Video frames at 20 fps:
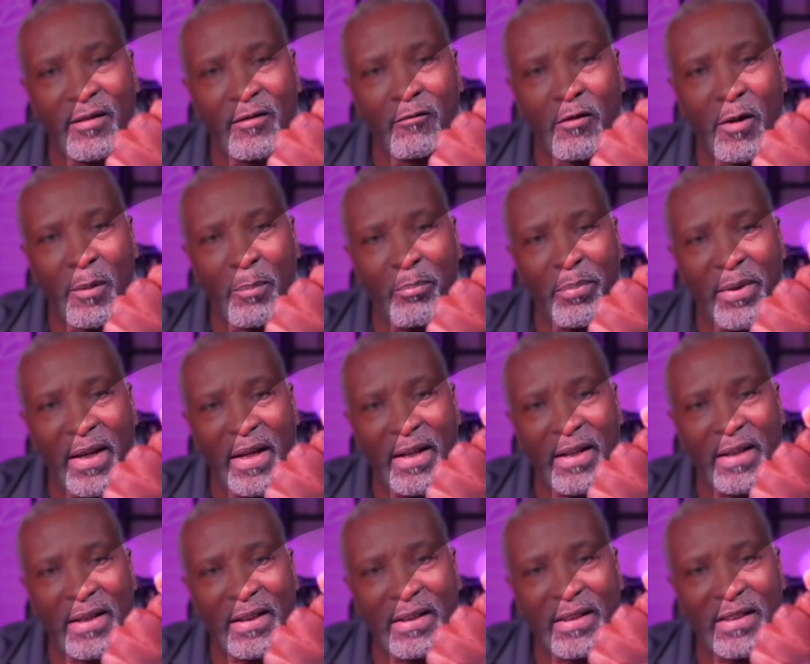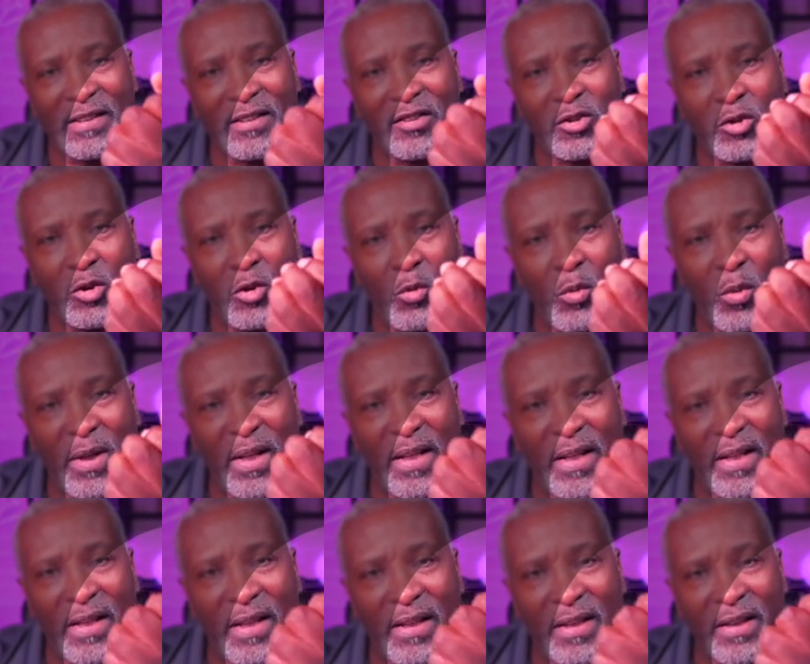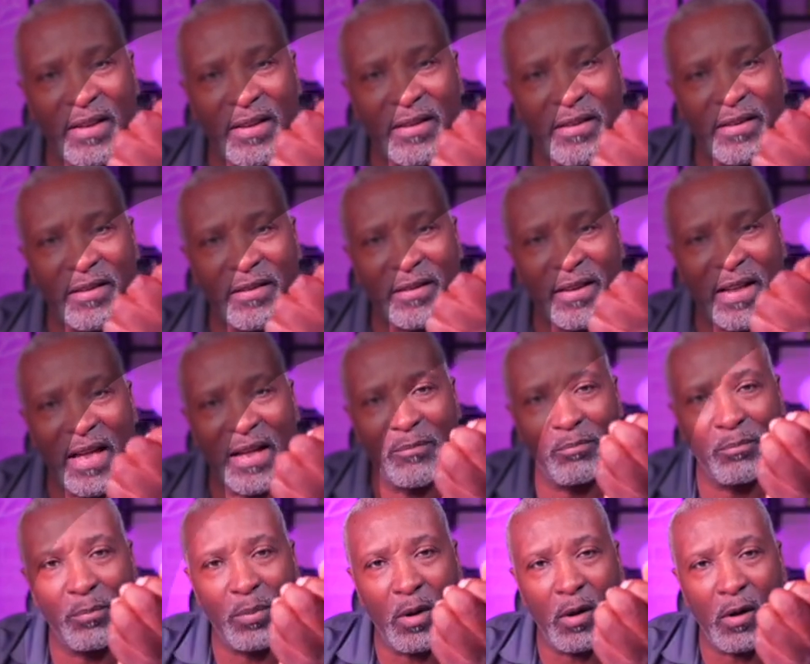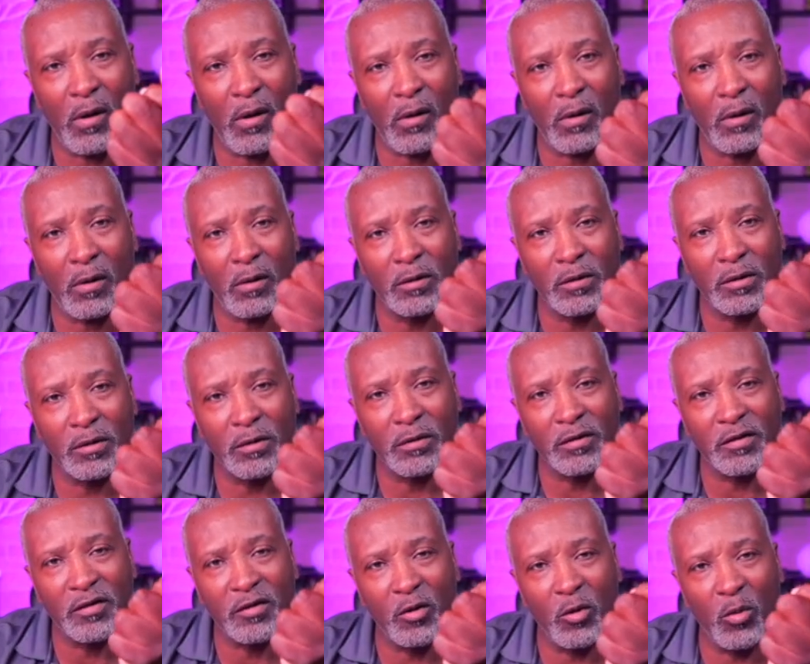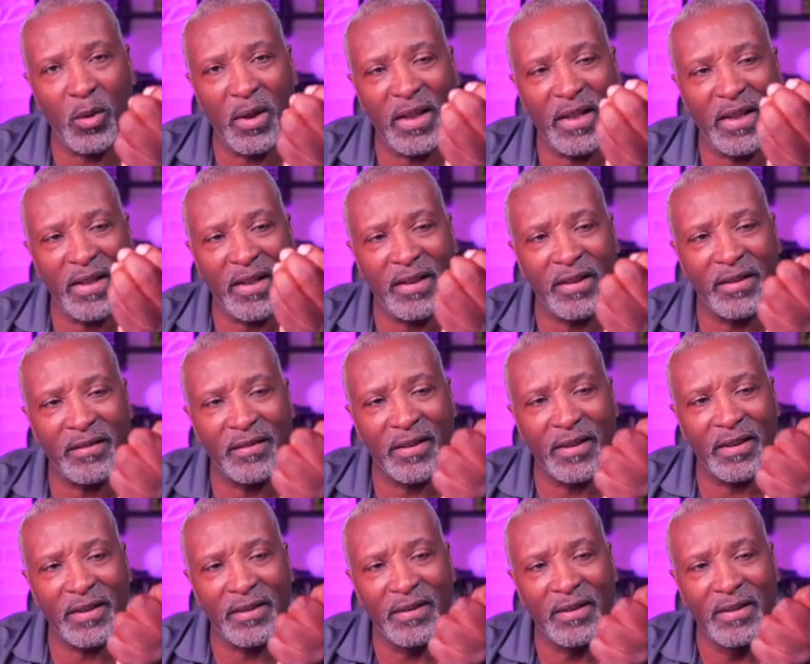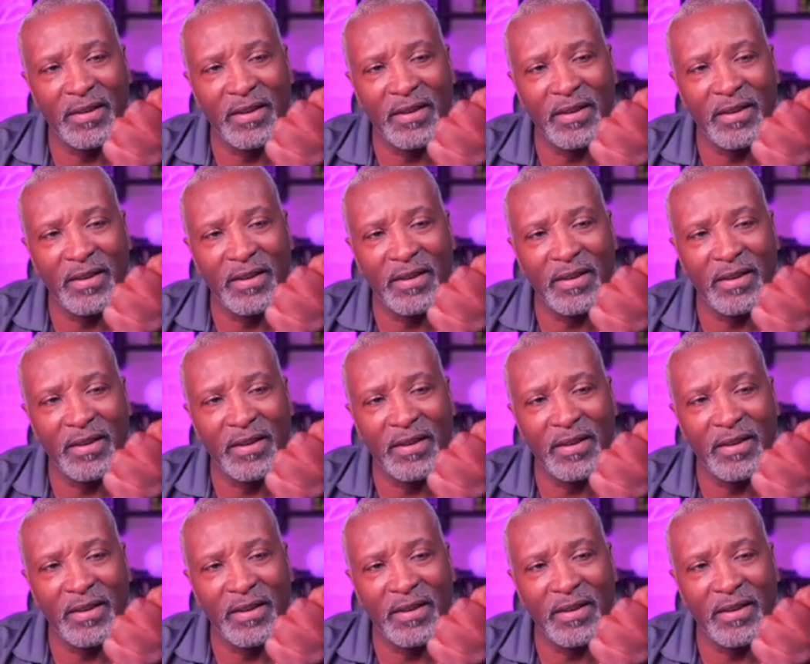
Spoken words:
repeatedly squeeze that ball. Squeeze it.